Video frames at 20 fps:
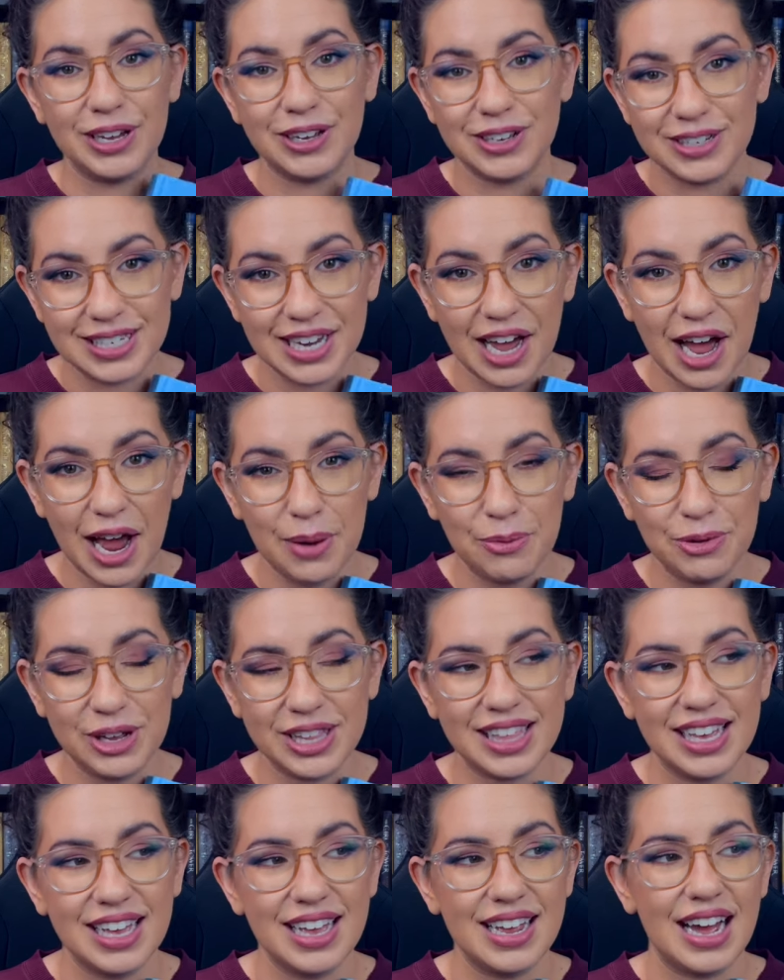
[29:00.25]
good time
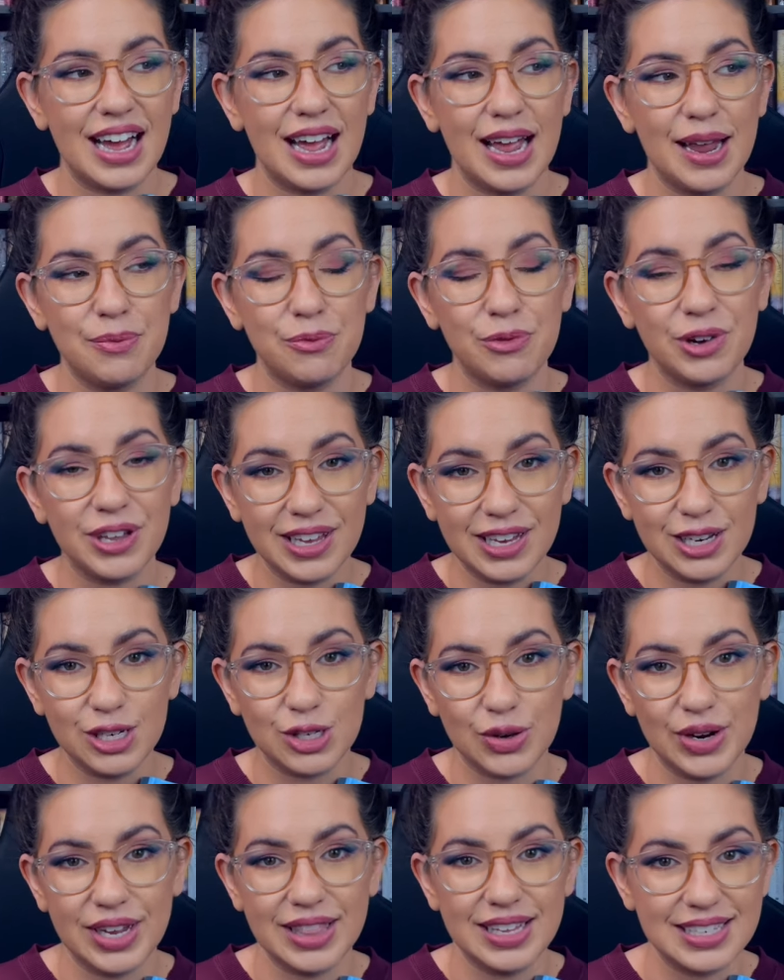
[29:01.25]
with it. I am really
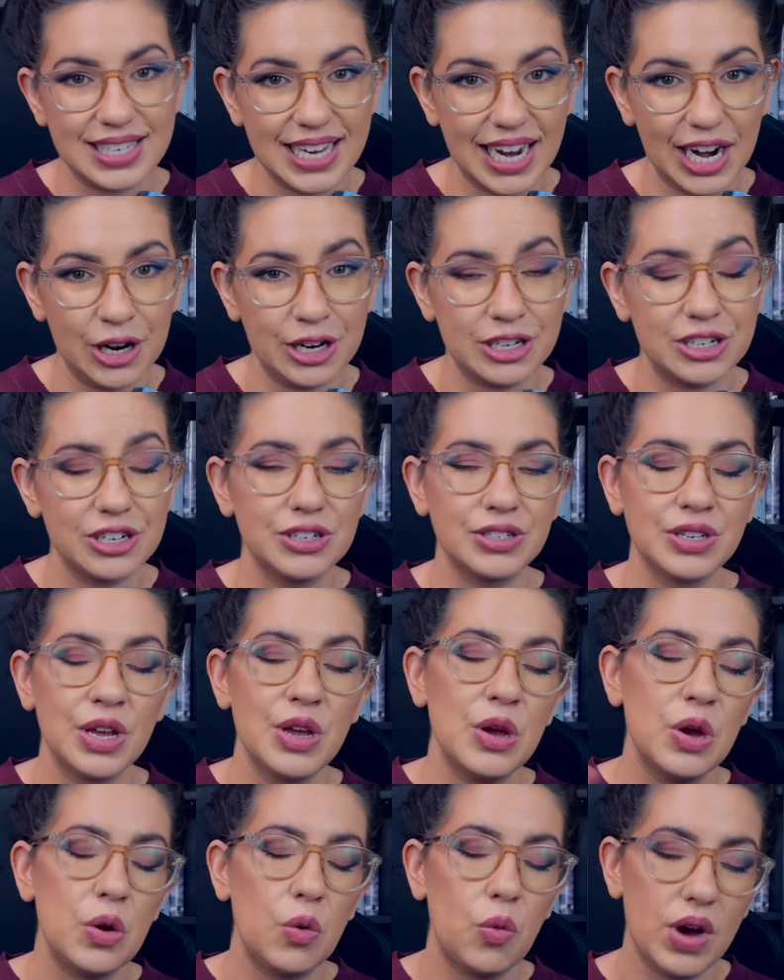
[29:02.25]
enjoying these characters.
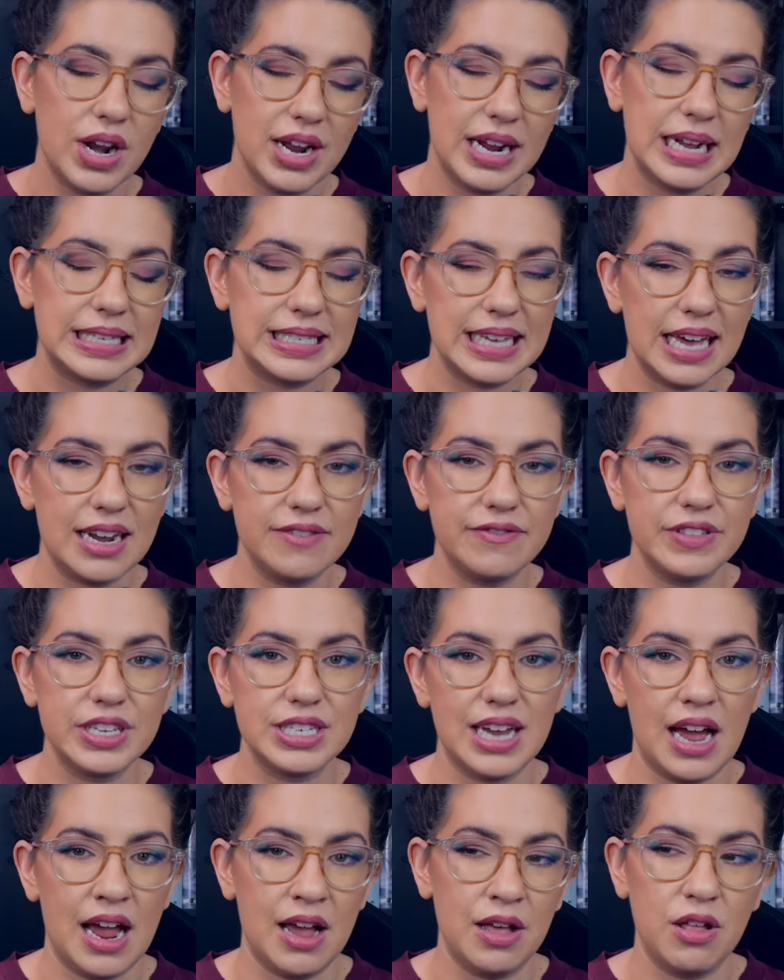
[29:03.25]
What I said of the
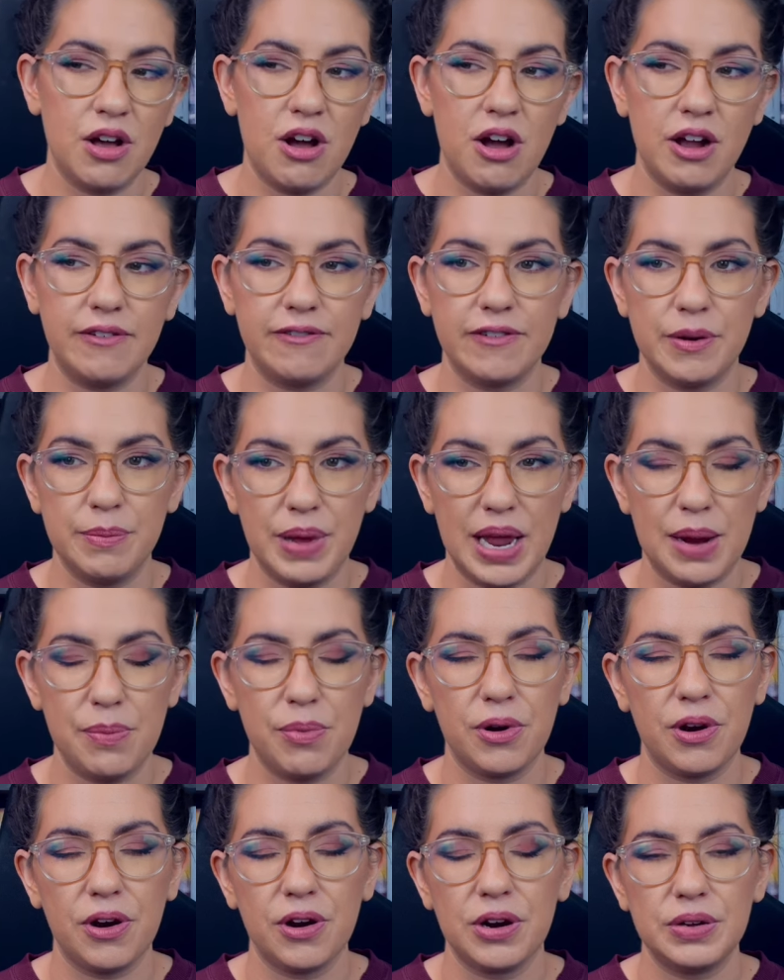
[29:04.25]
dialogue from
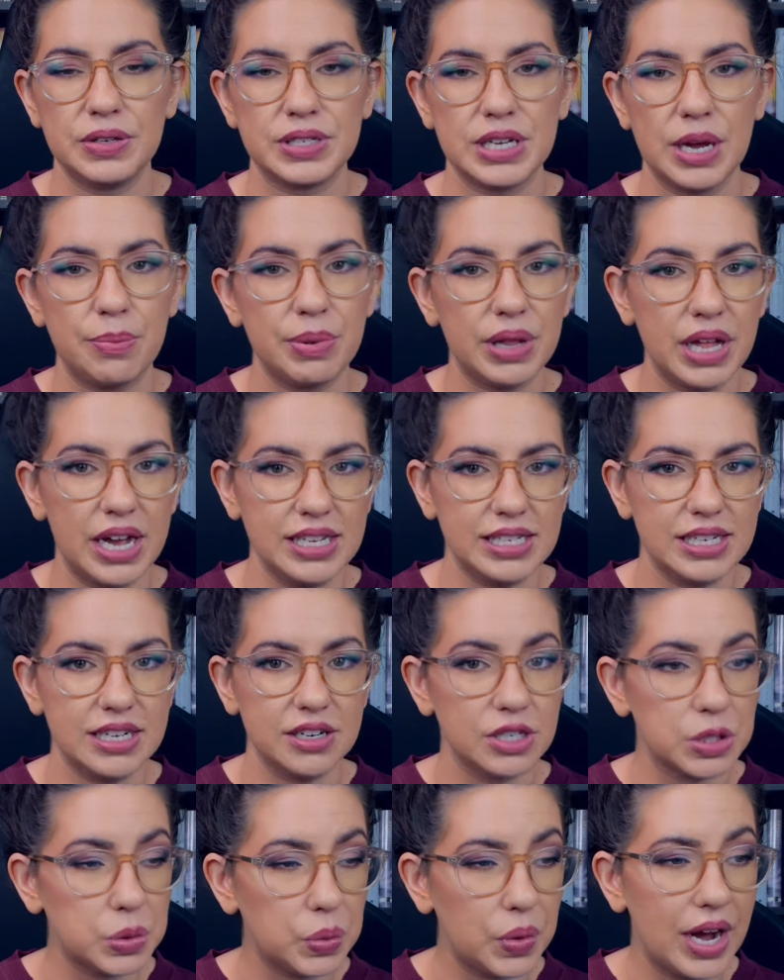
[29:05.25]
Paper Girls applies here
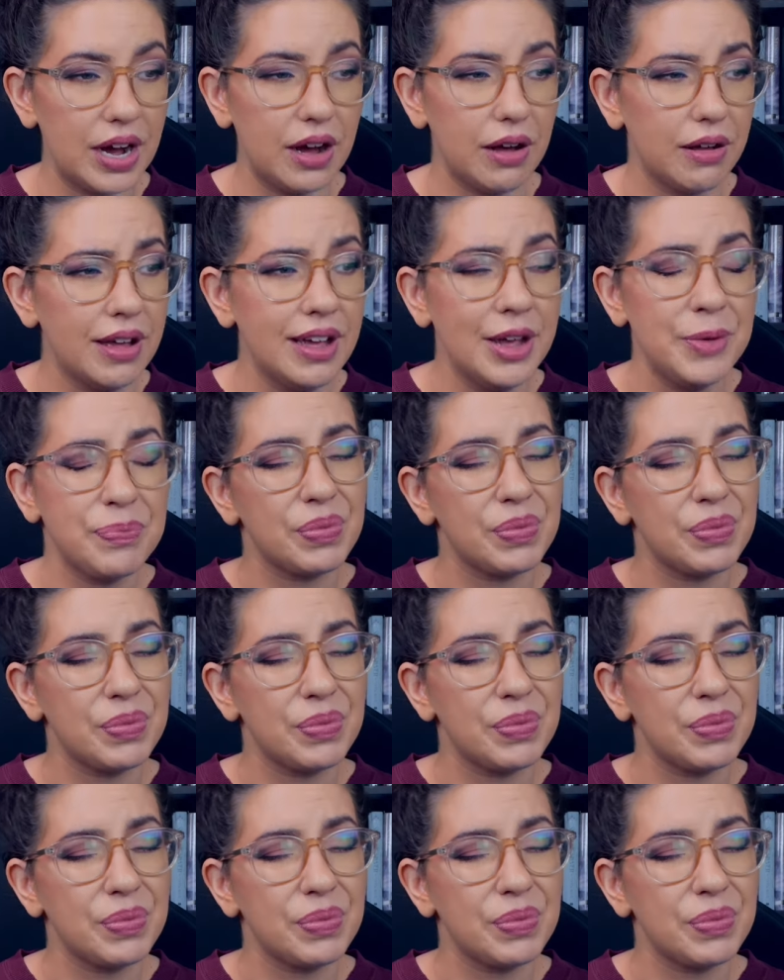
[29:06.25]
as well.